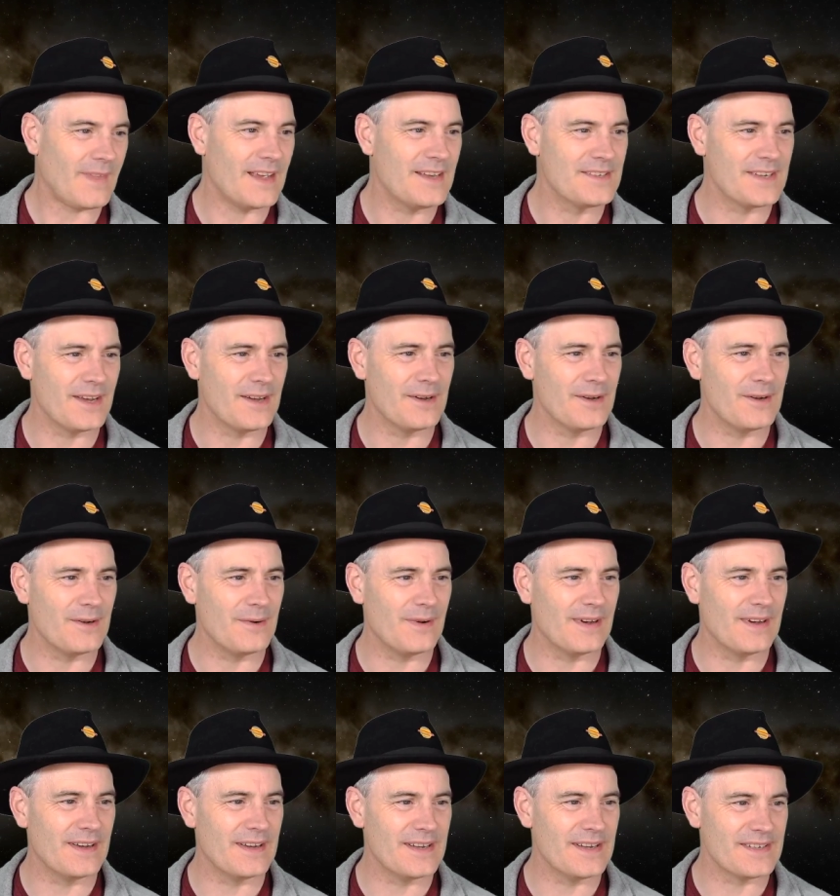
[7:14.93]

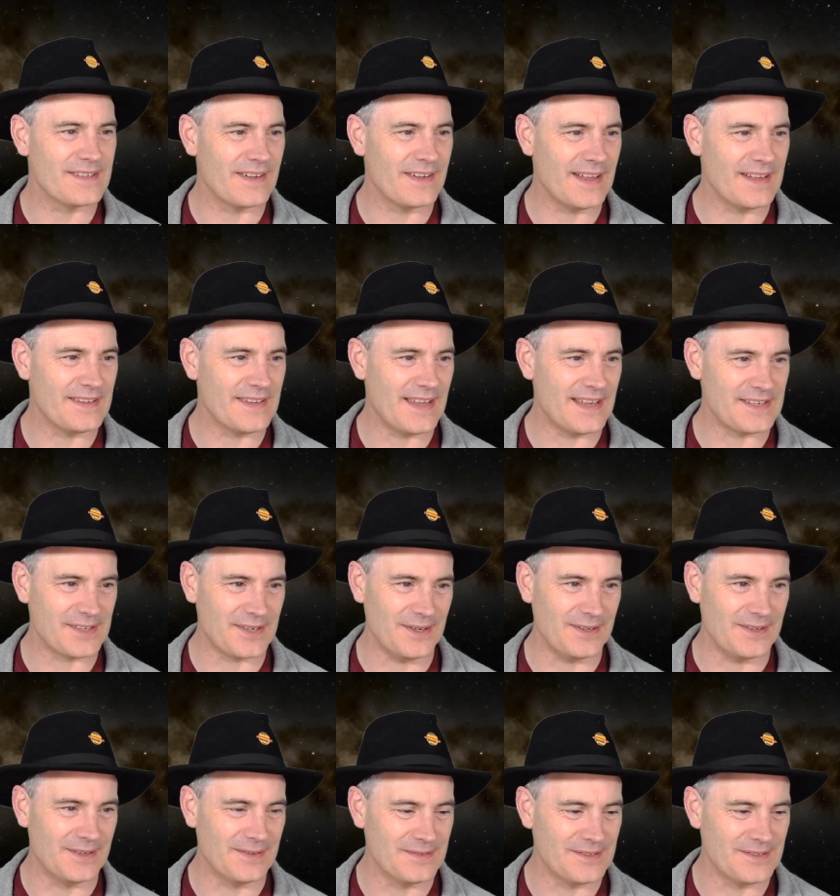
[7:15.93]
So that's good.